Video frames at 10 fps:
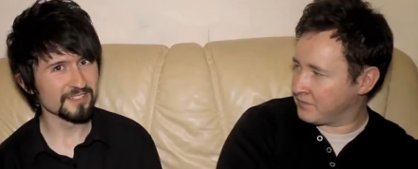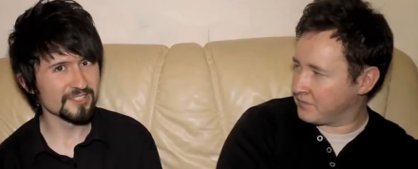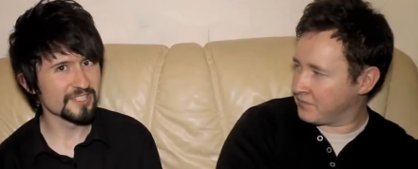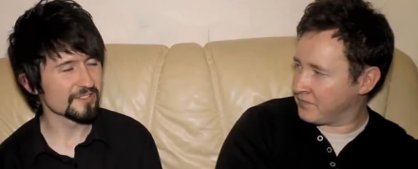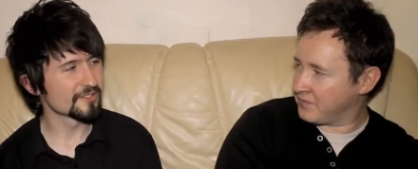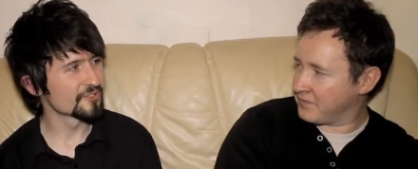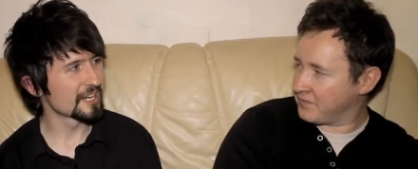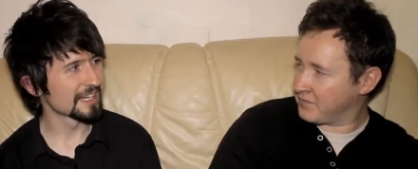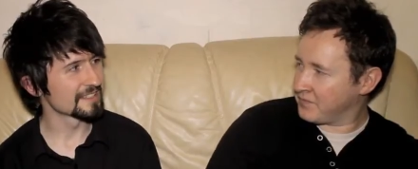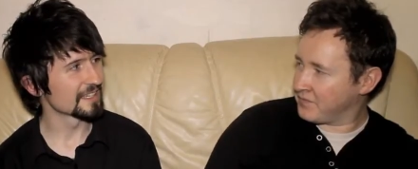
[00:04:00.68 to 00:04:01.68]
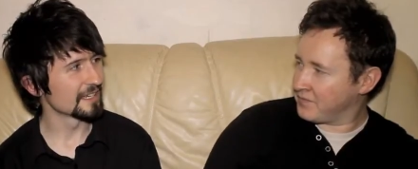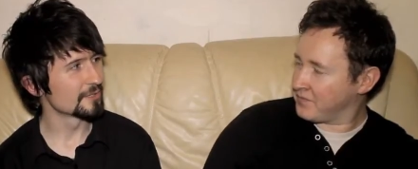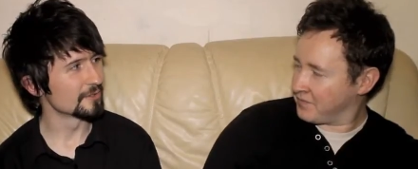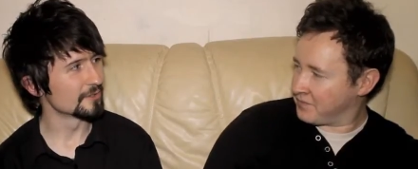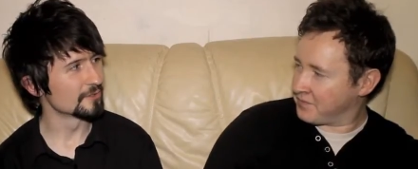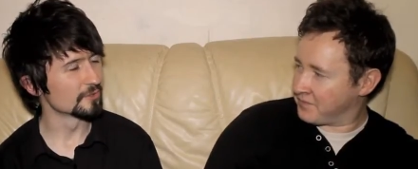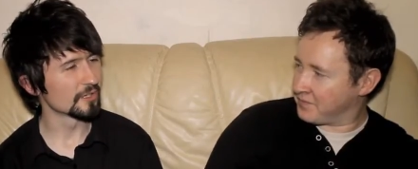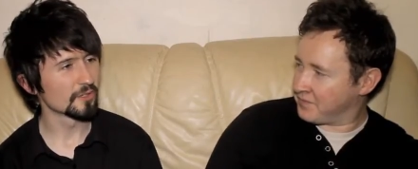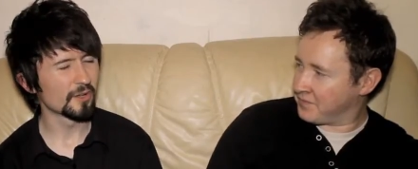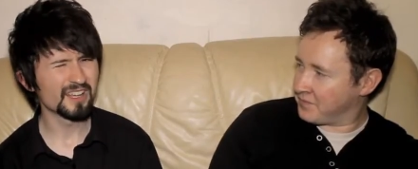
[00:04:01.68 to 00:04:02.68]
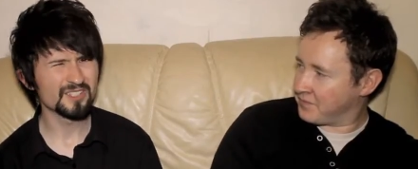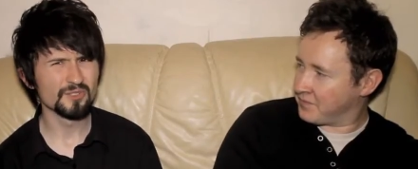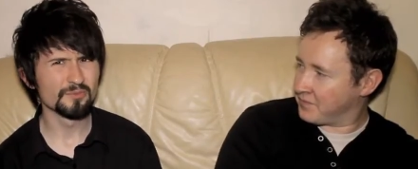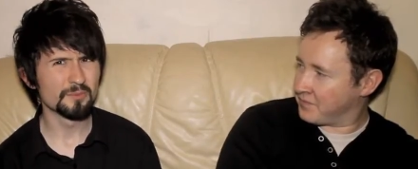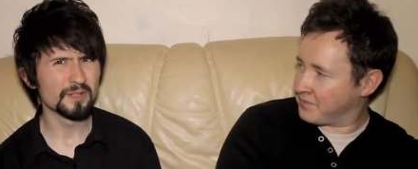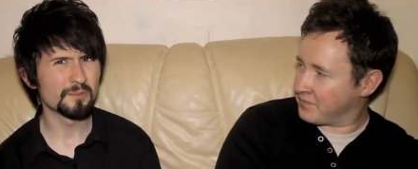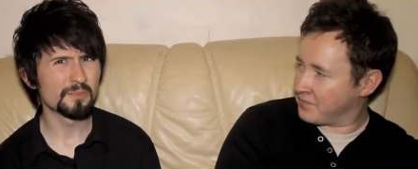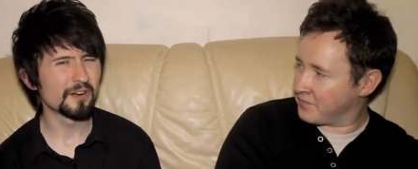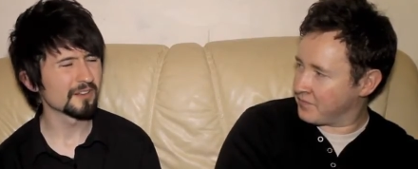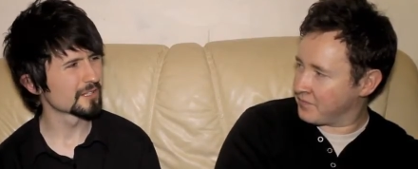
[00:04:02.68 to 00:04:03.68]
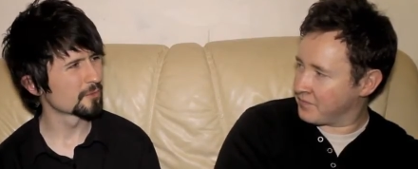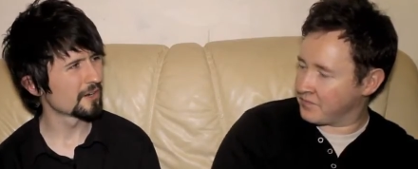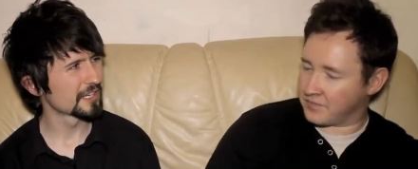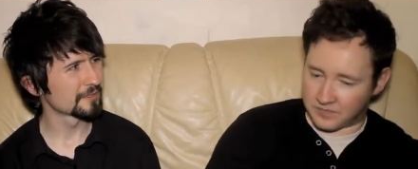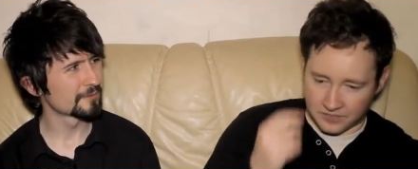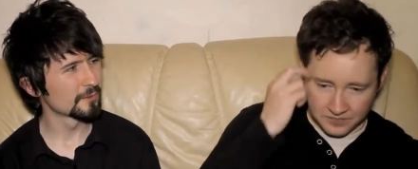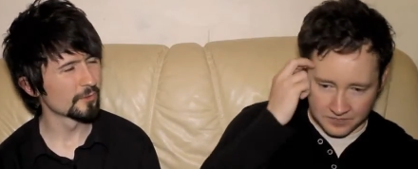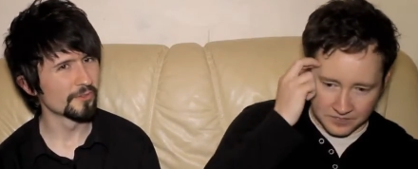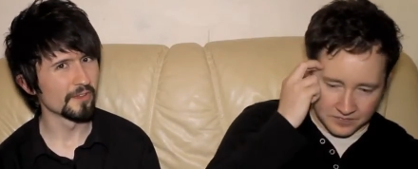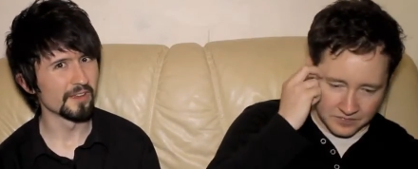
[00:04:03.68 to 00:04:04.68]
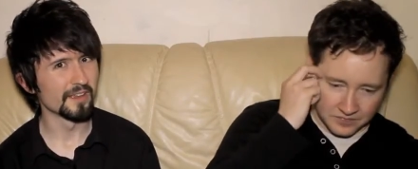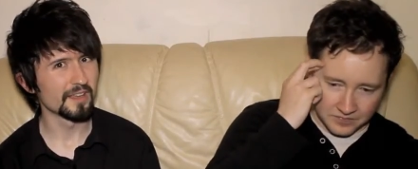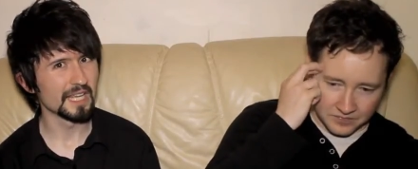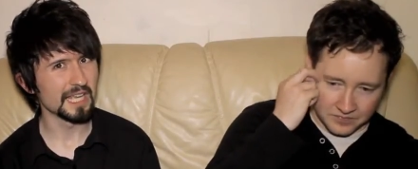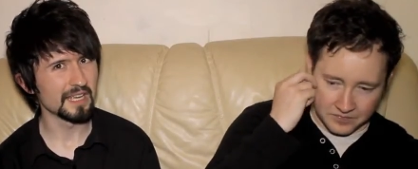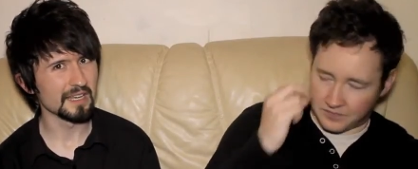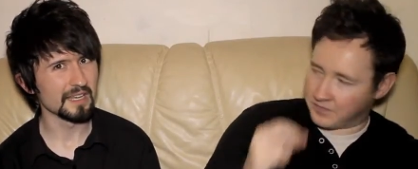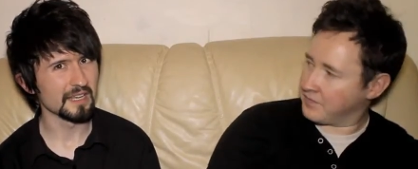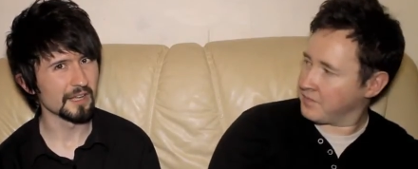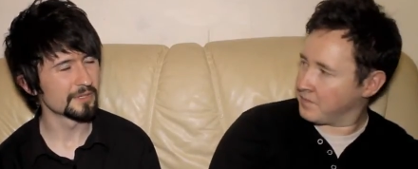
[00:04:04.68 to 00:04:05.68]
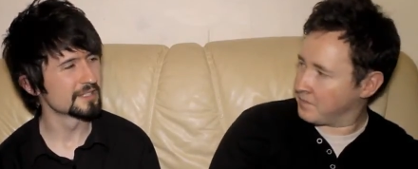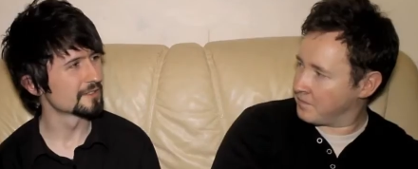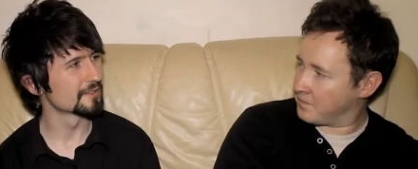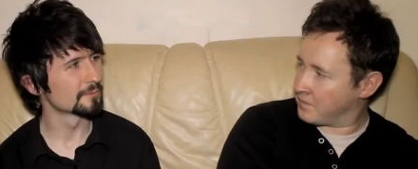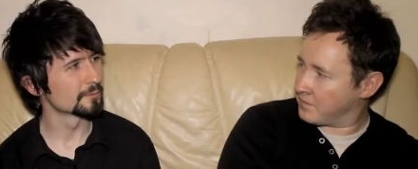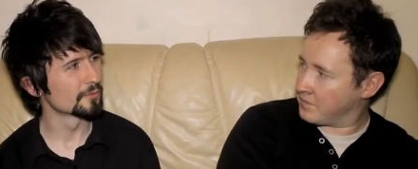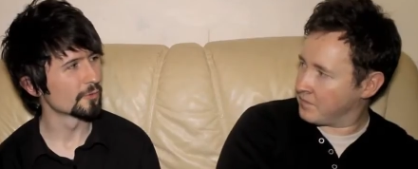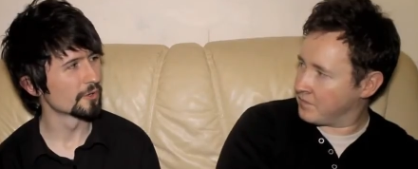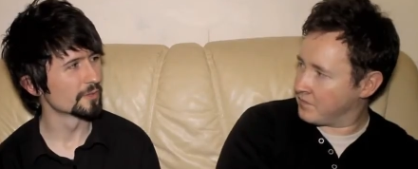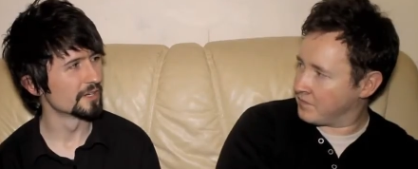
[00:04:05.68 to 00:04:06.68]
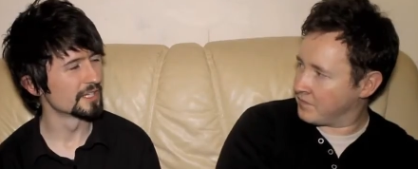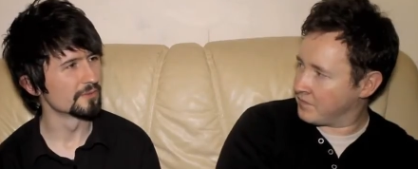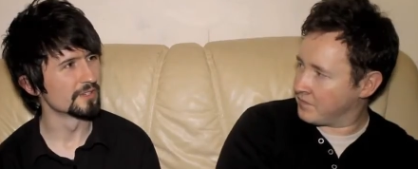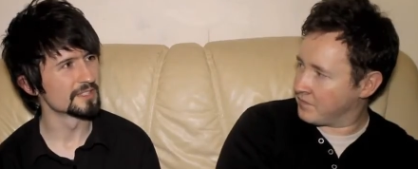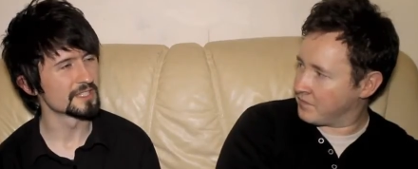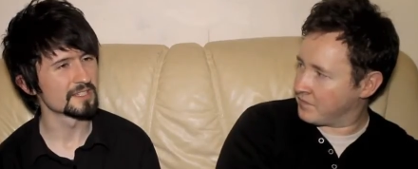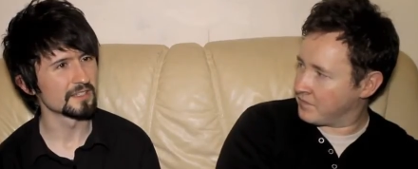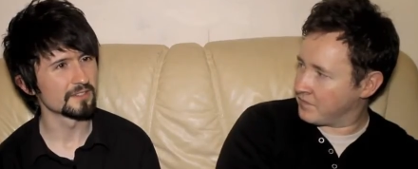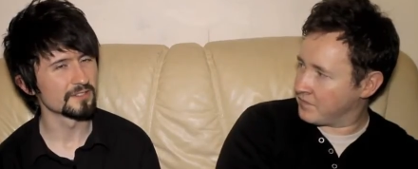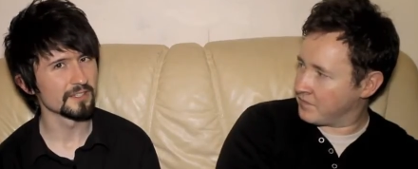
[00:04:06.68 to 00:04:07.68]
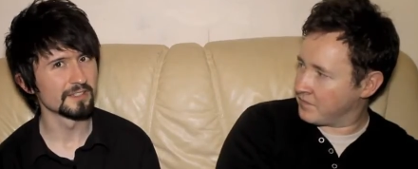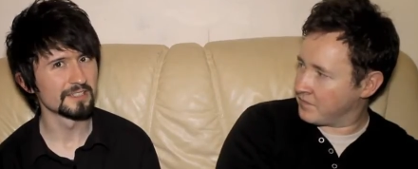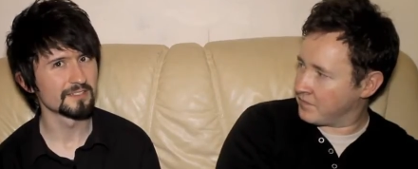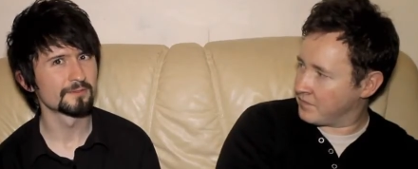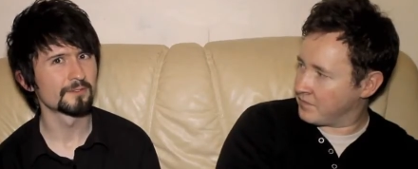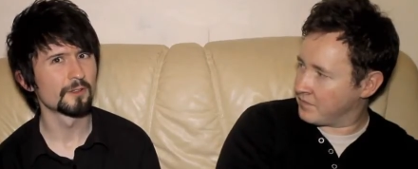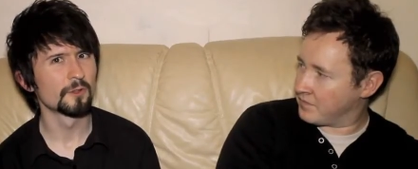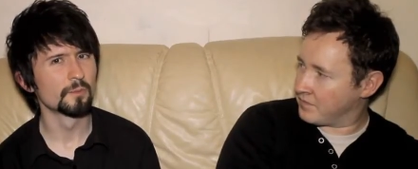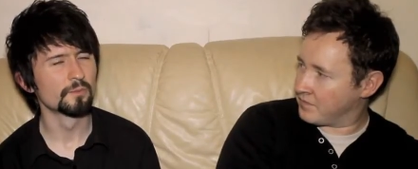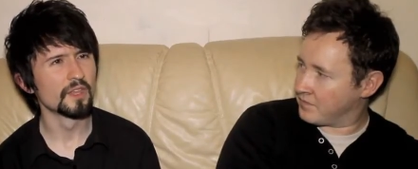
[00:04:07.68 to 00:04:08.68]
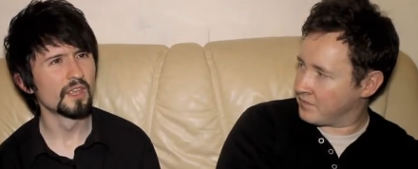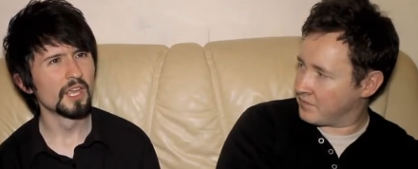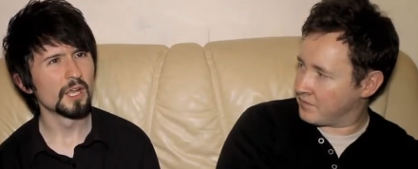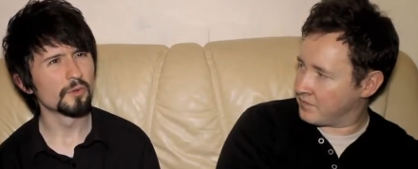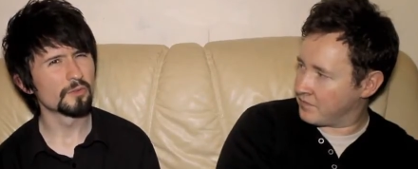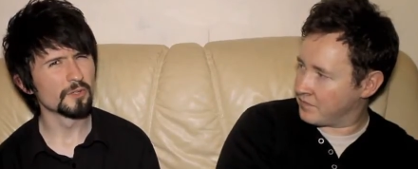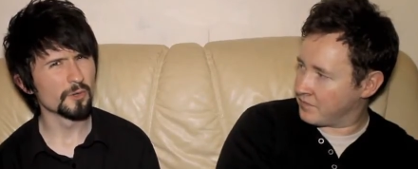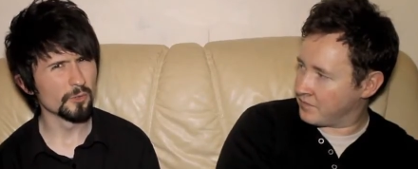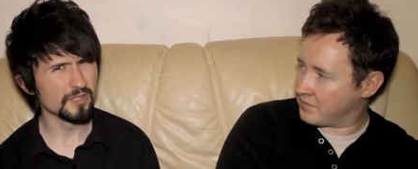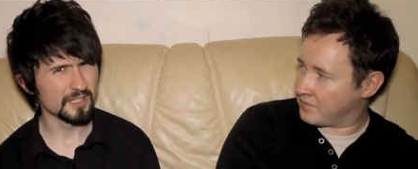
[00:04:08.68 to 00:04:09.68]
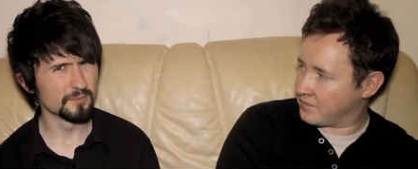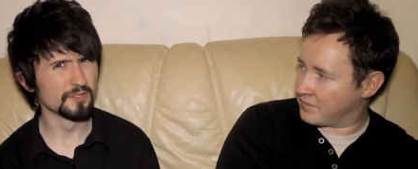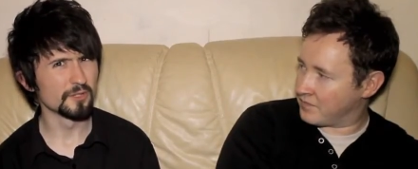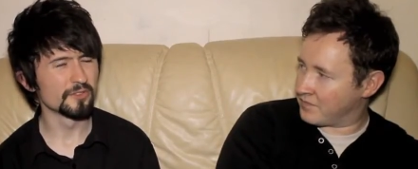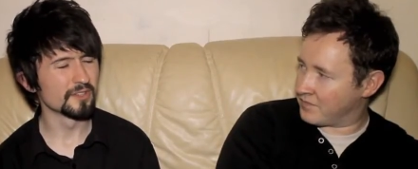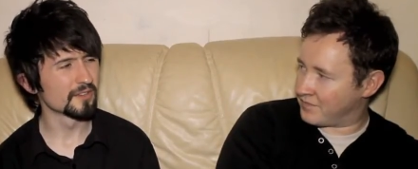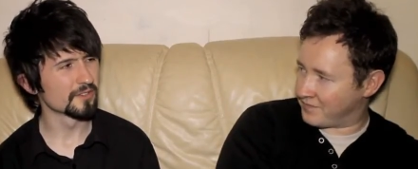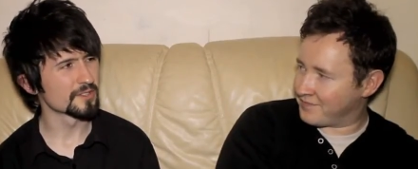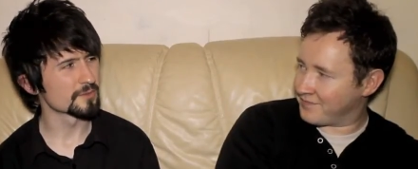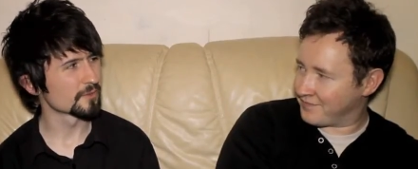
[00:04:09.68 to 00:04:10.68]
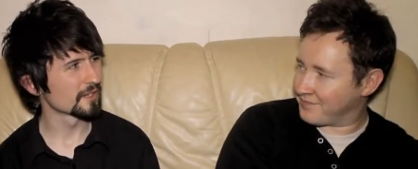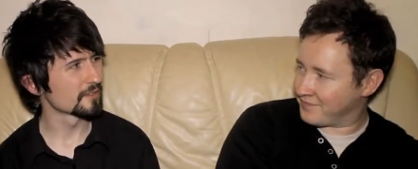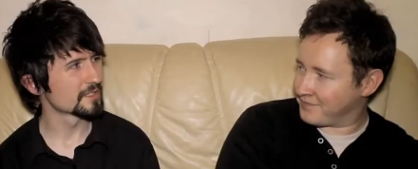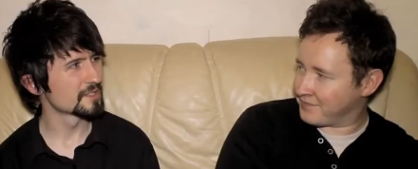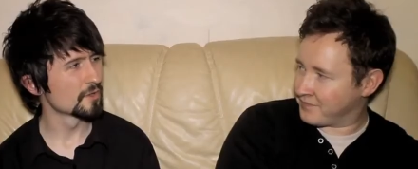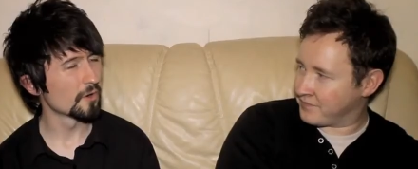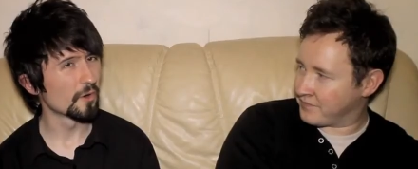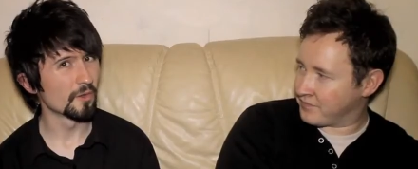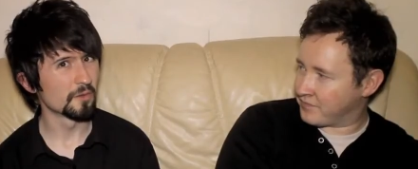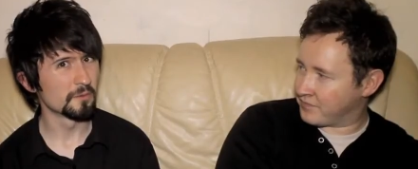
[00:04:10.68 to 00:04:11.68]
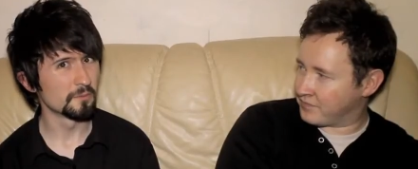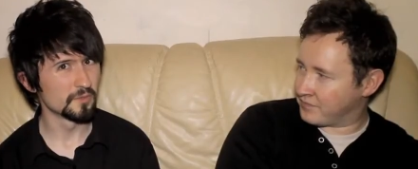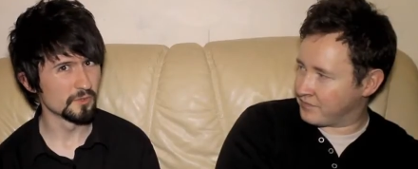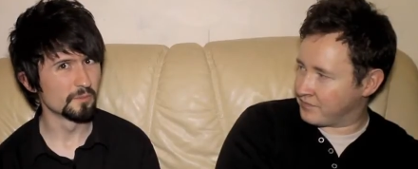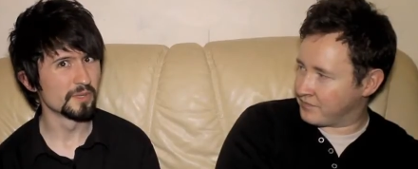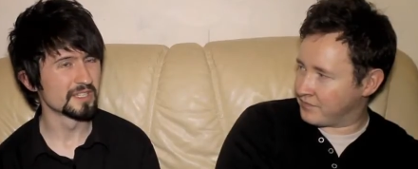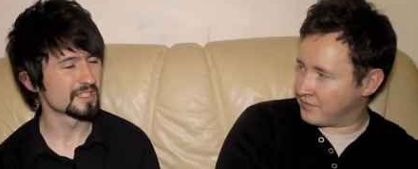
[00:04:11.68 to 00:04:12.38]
Speaker 1: it just sort of dragged it out, you know. Mm. I don't know if maybe partly why I feel that. Uh, I've been here before in many ways, is that there's a later film with Nicole Kidman called The Others, which while is not you know, based